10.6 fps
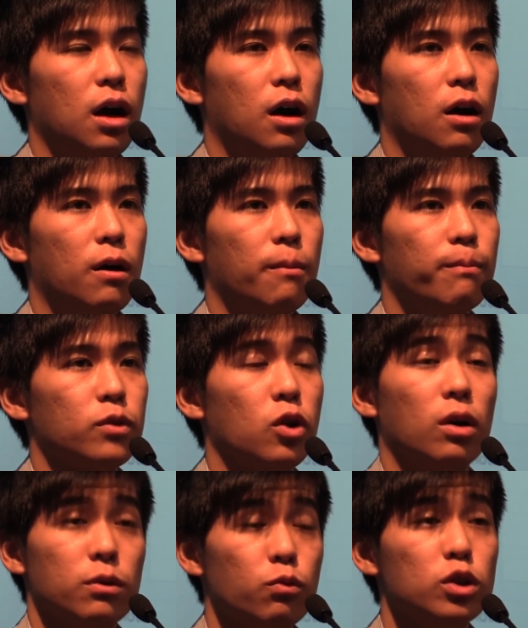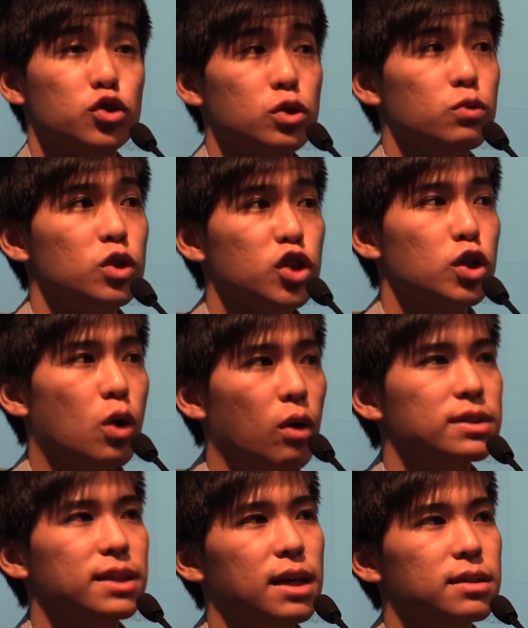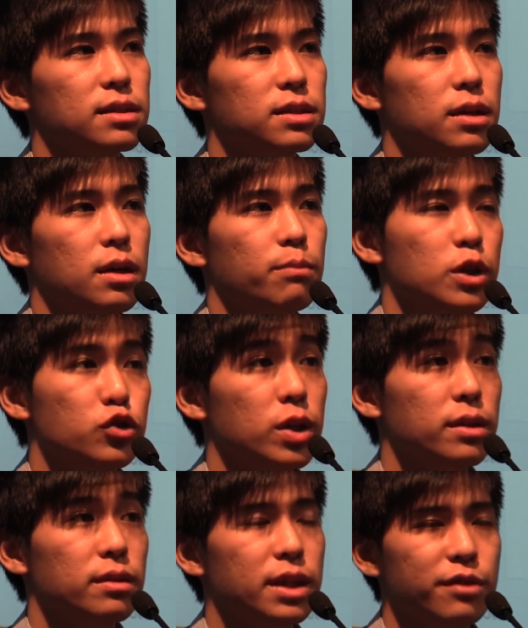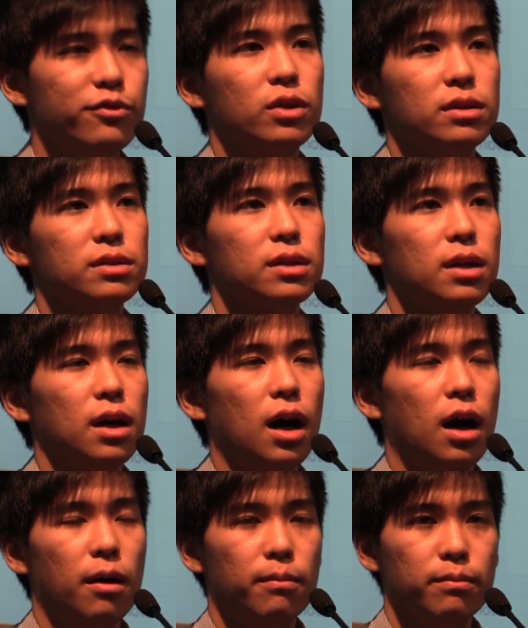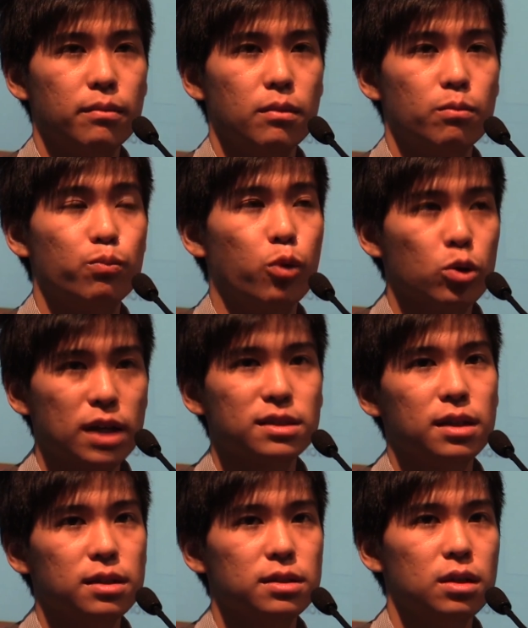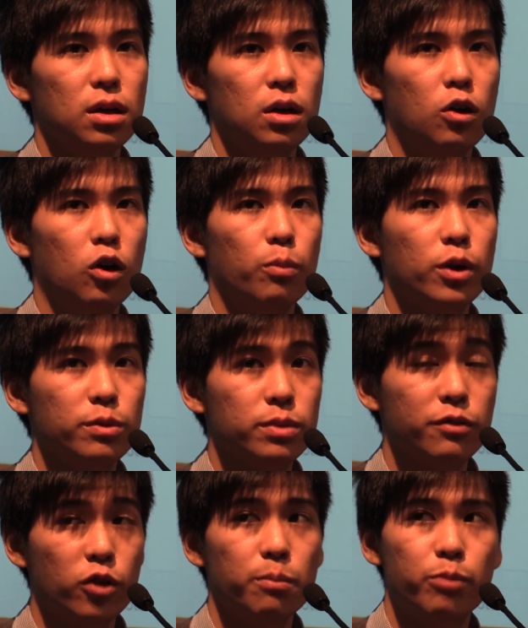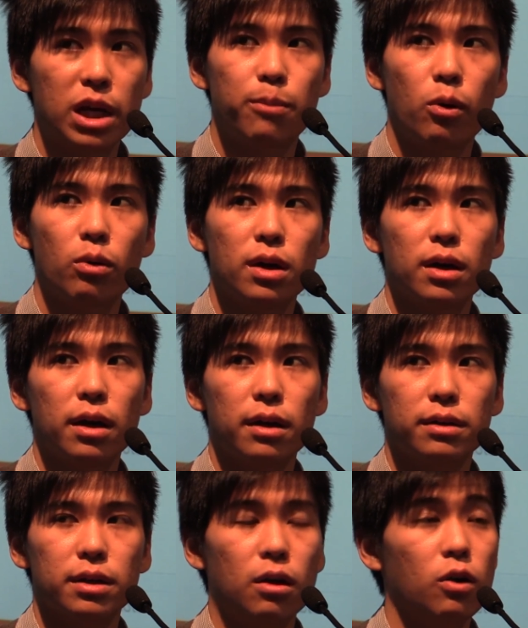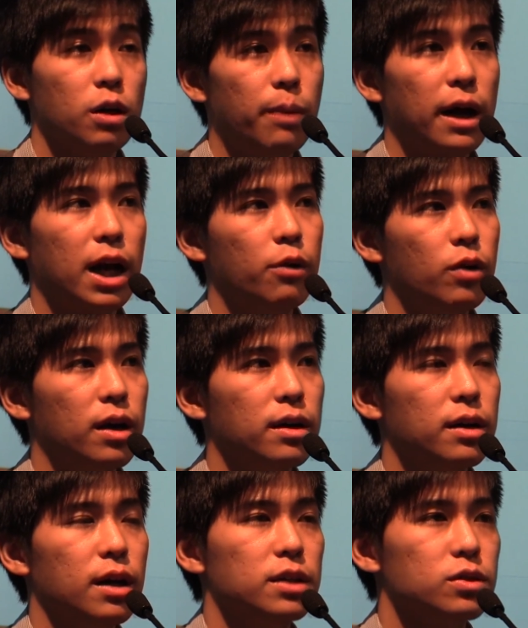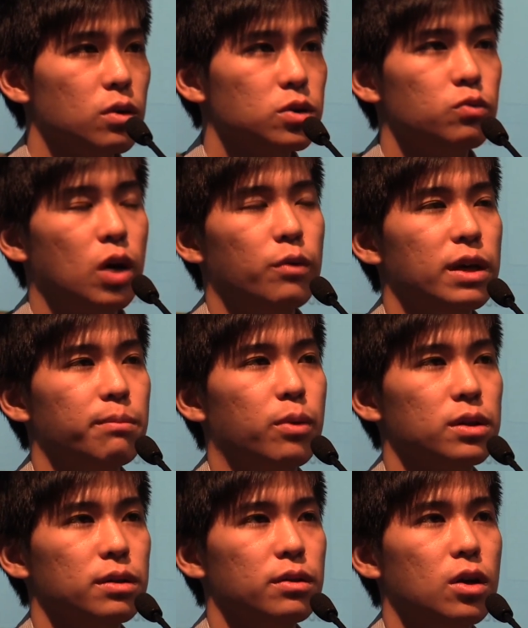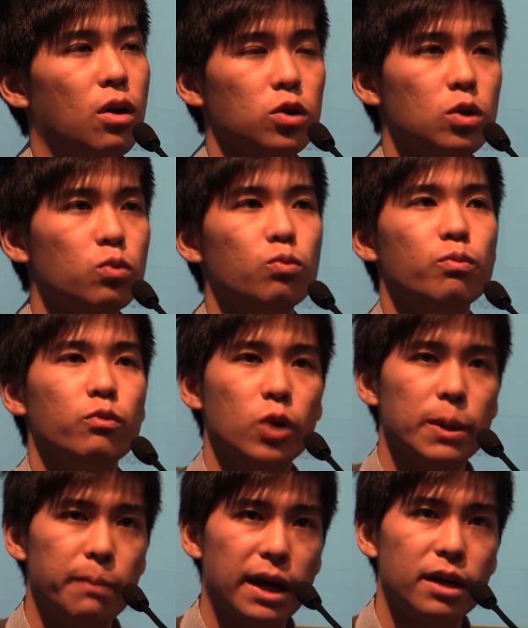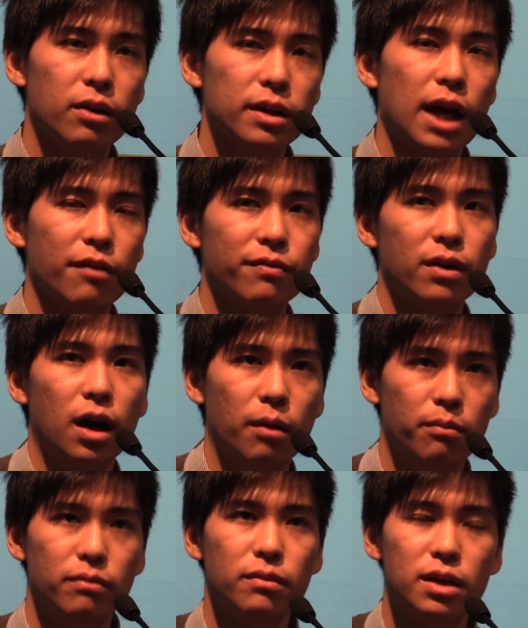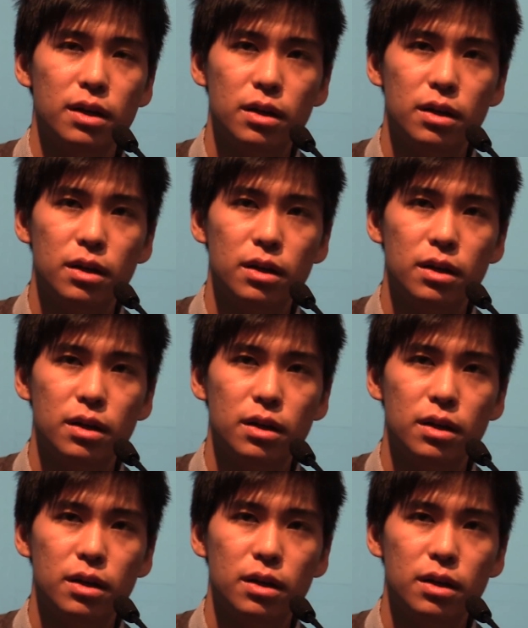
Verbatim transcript: um, con reaching consensus between different um, protesters or different people in the occupied area is also very important. Although we may not have, um,